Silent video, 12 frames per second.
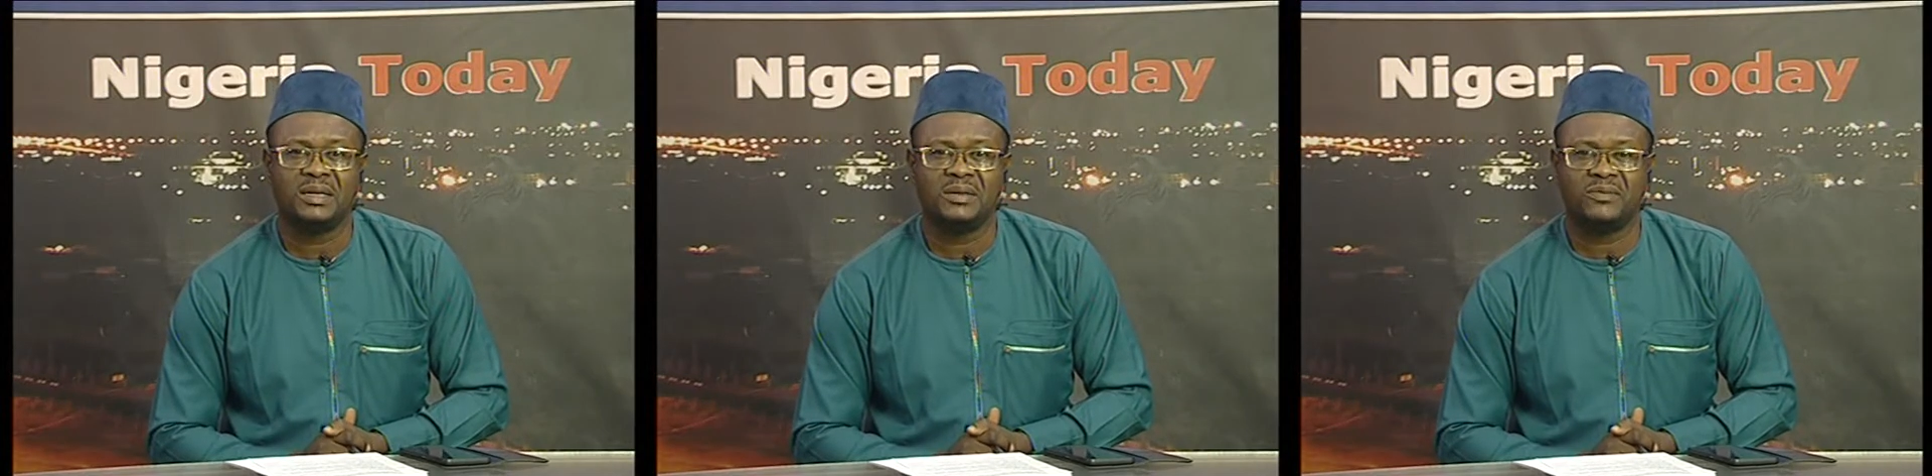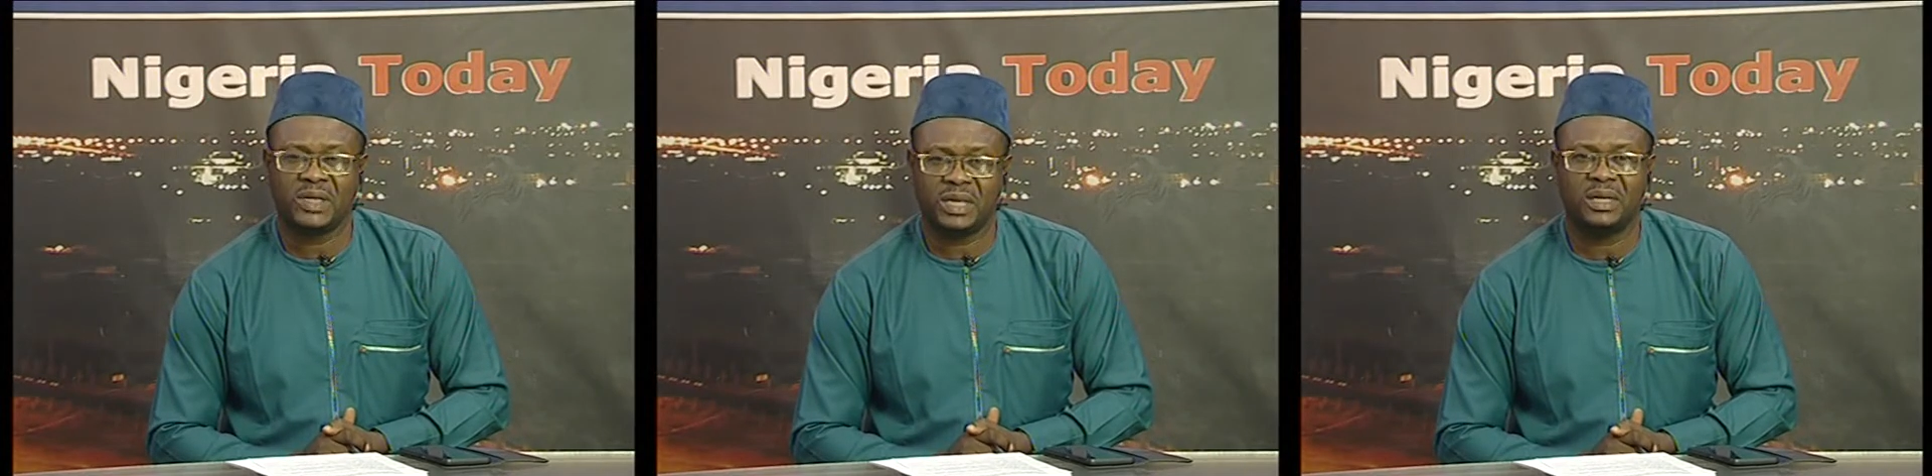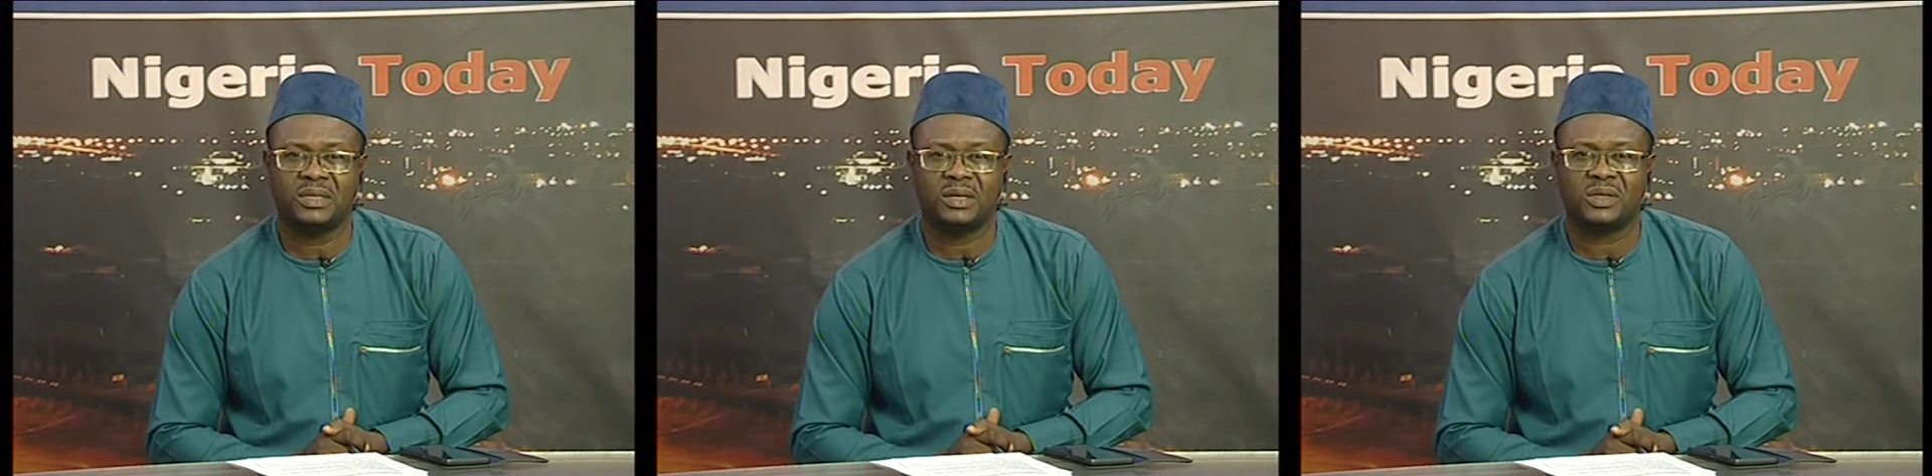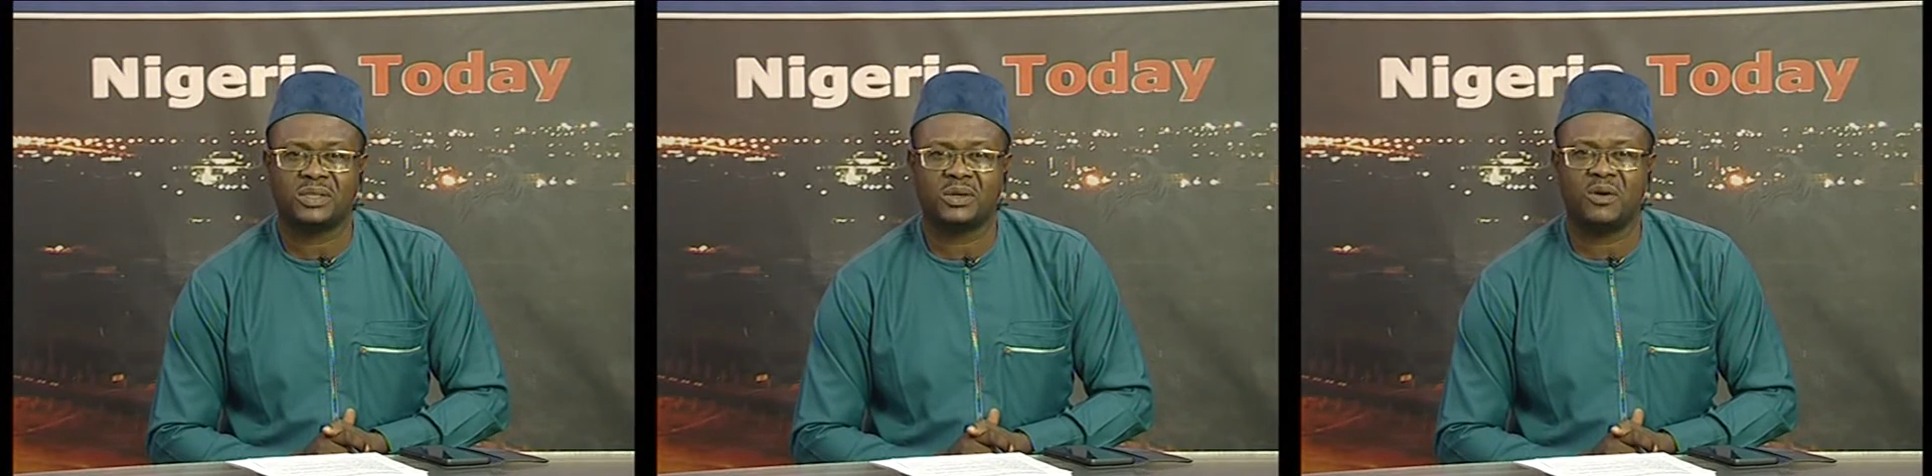for the
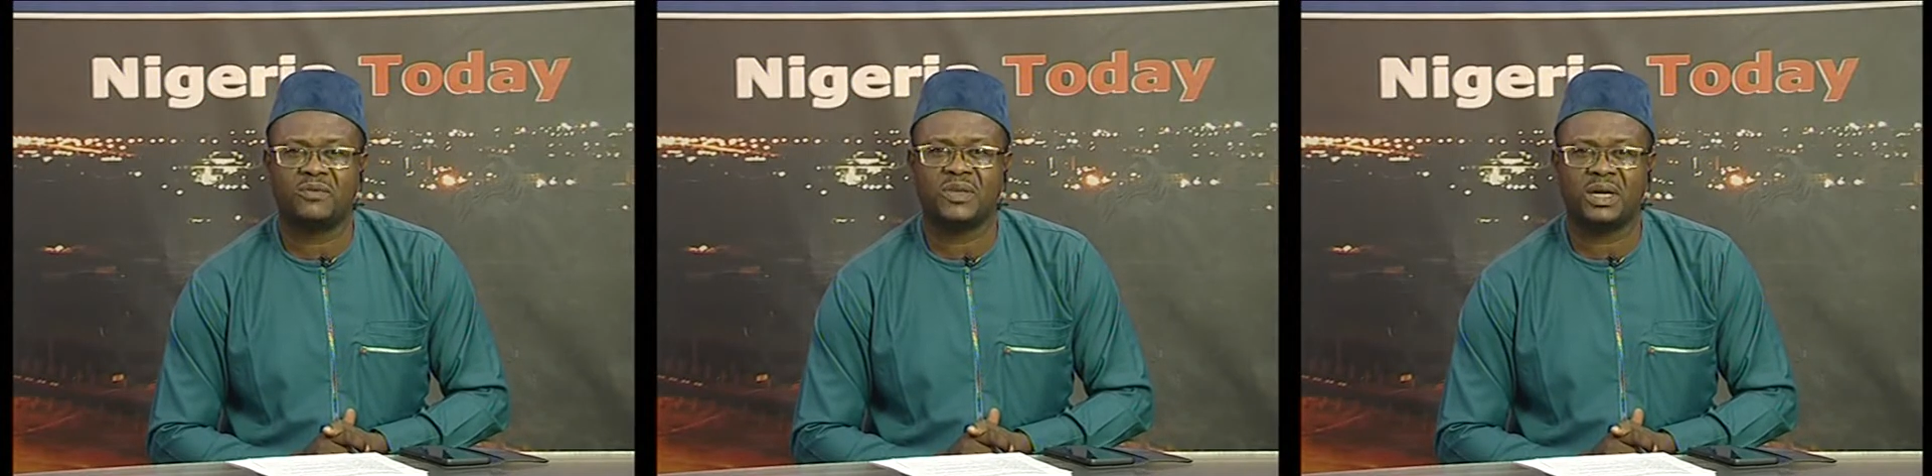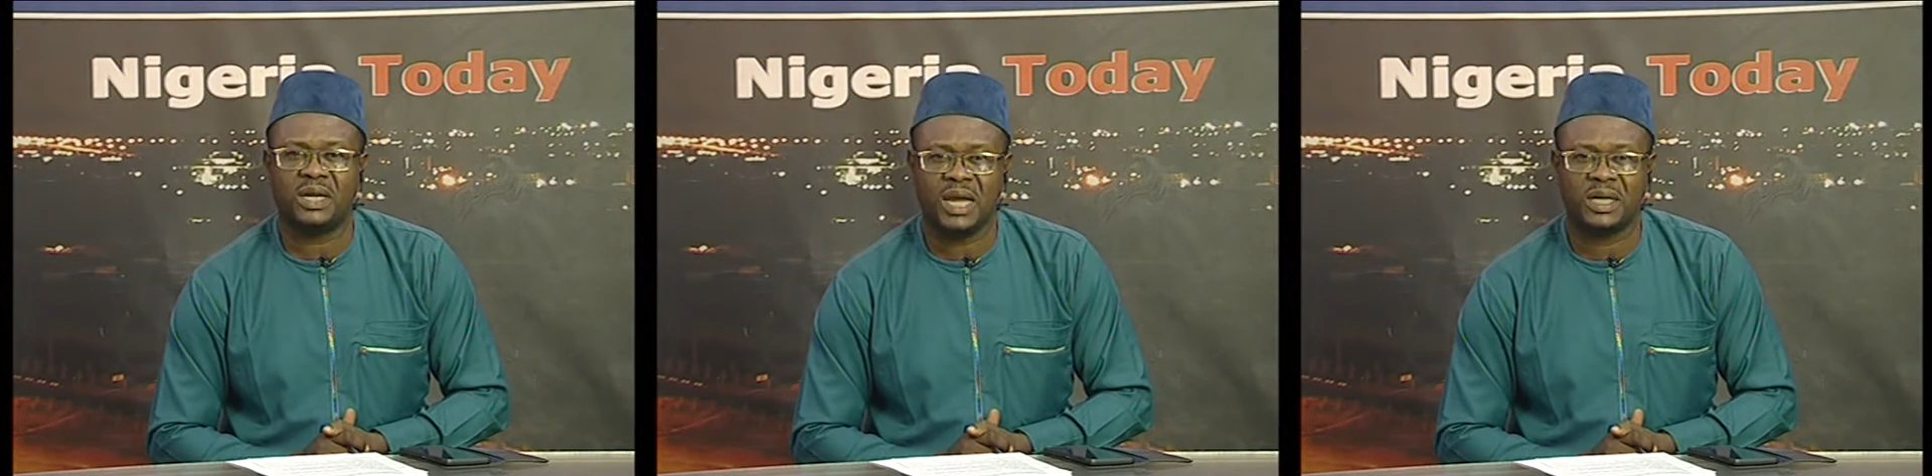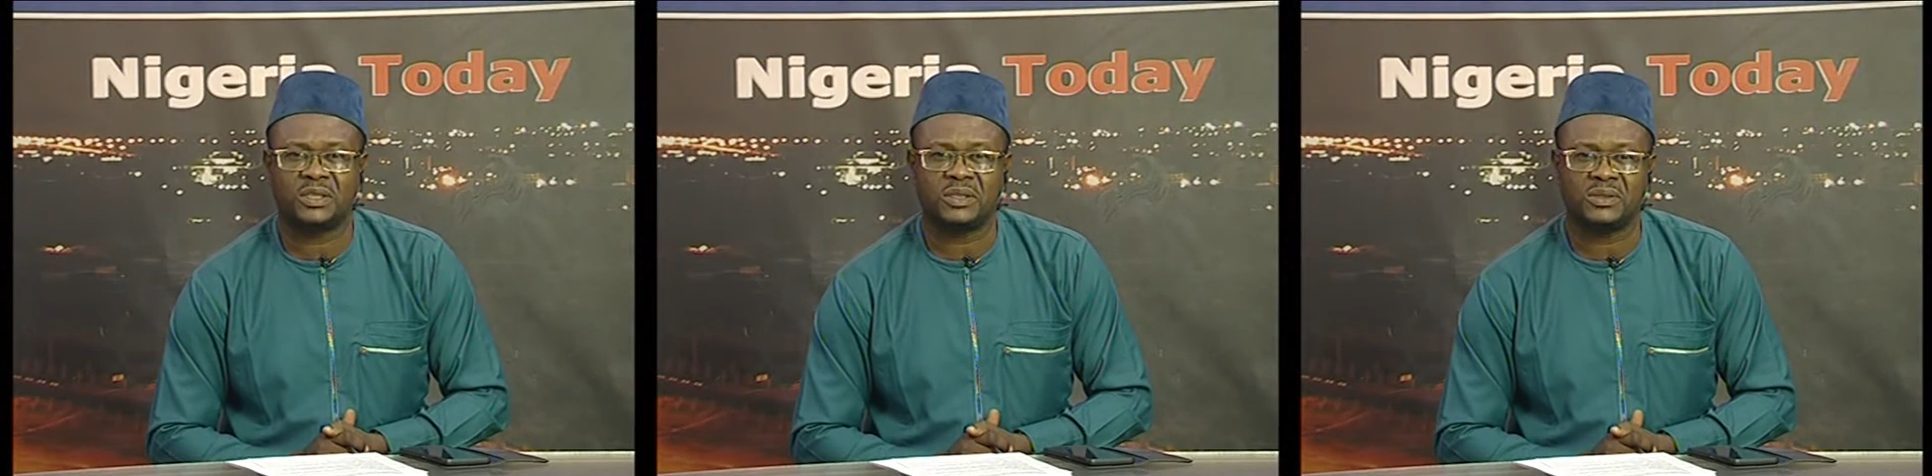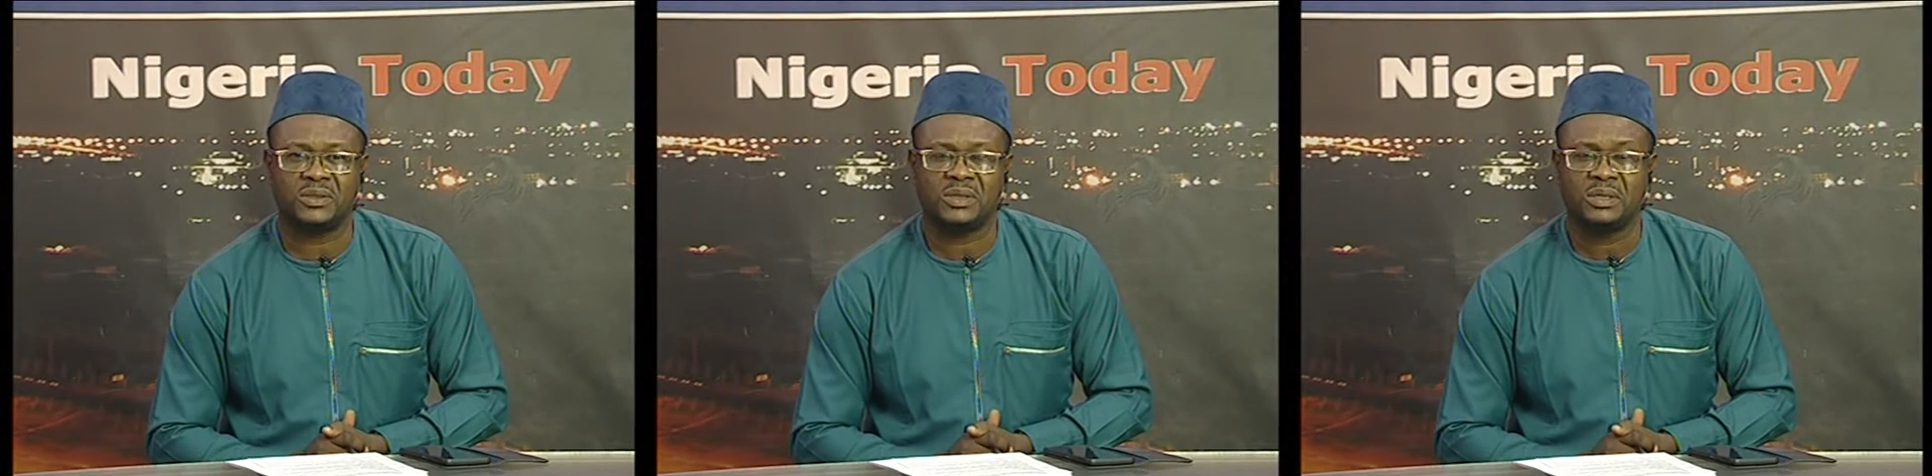conduct of the
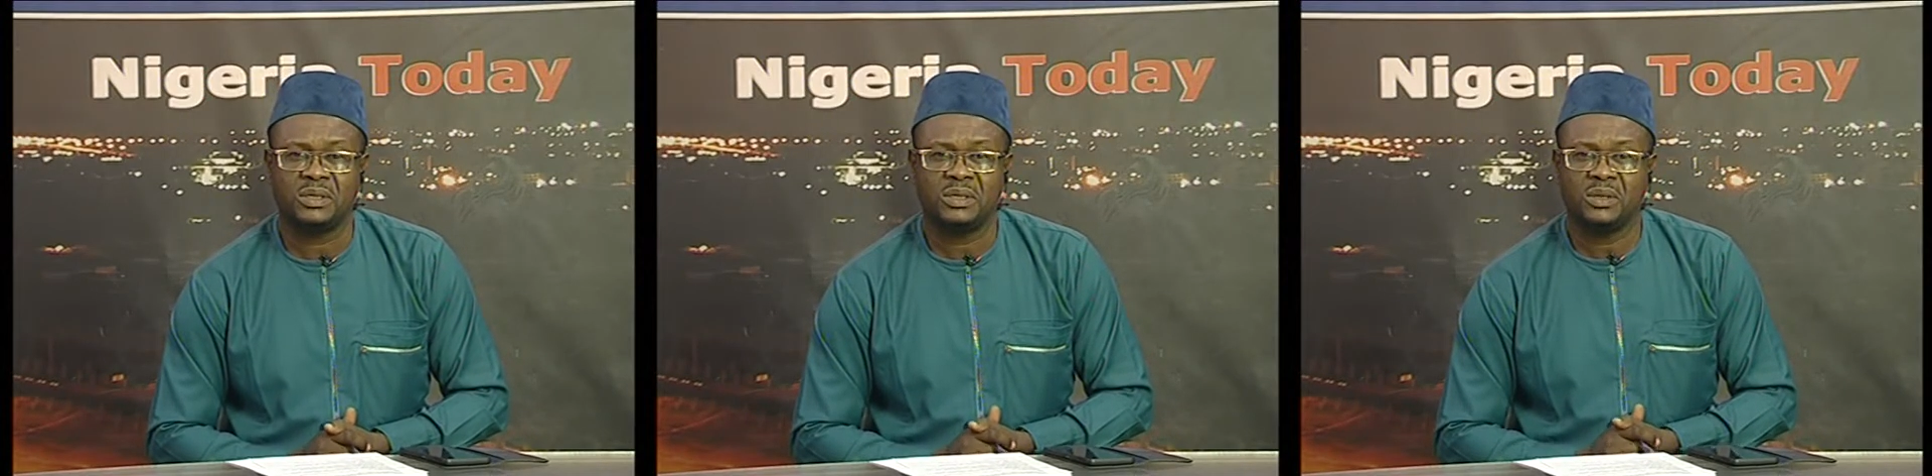elections